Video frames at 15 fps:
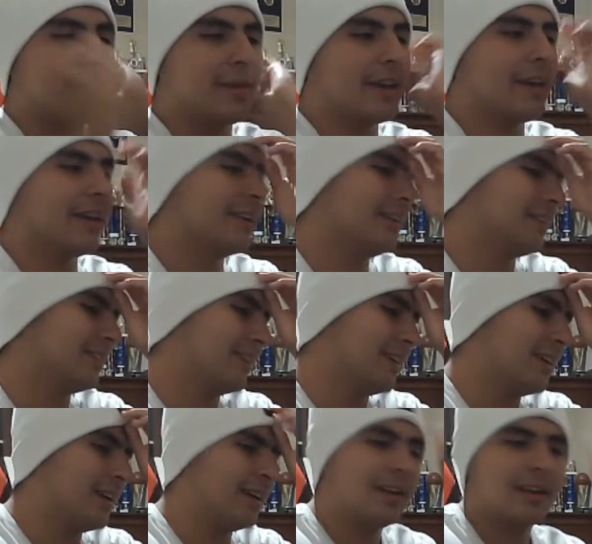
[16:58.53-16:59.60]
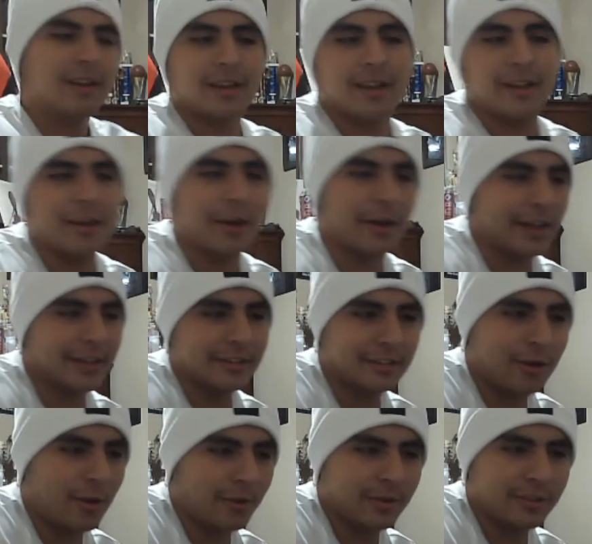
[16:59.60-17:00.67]
man, and y'all guys
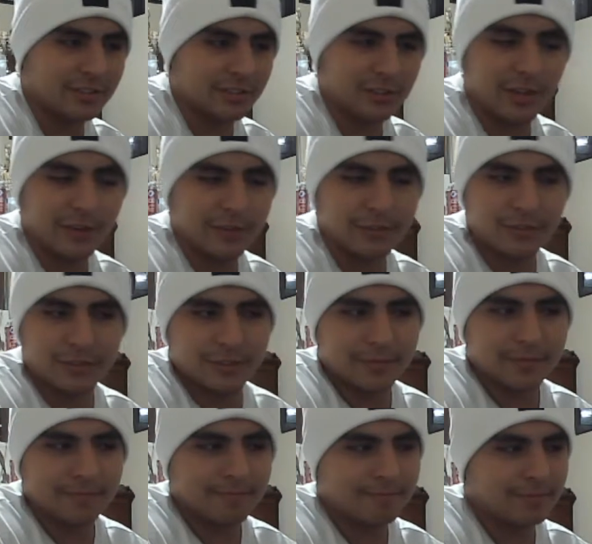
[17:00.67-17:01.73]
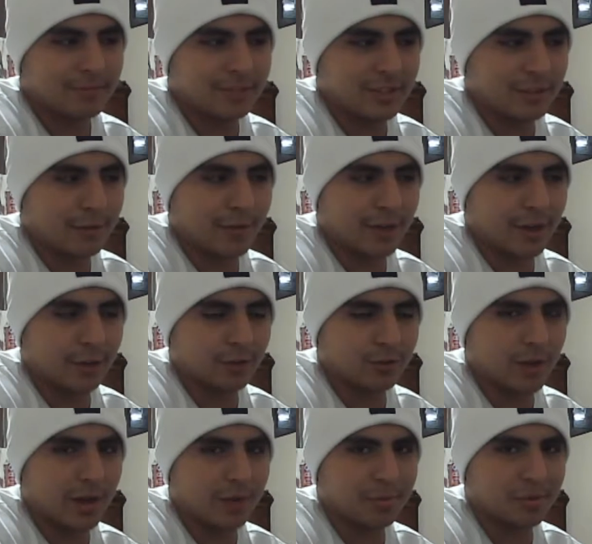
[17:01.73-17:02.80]
always love to see the video,
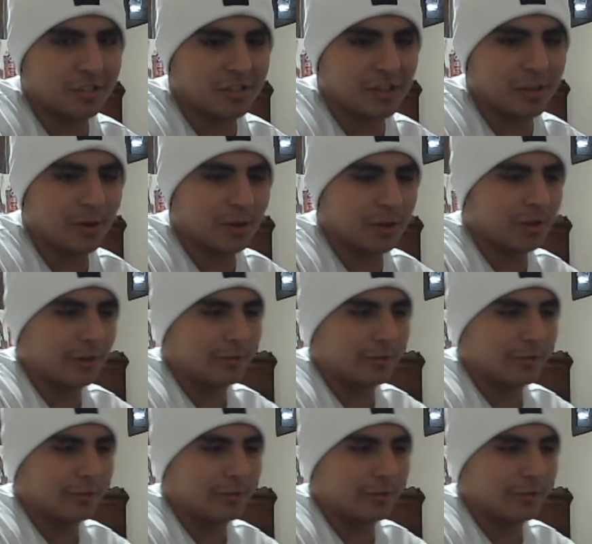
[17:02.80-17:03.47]
so I appreciate all the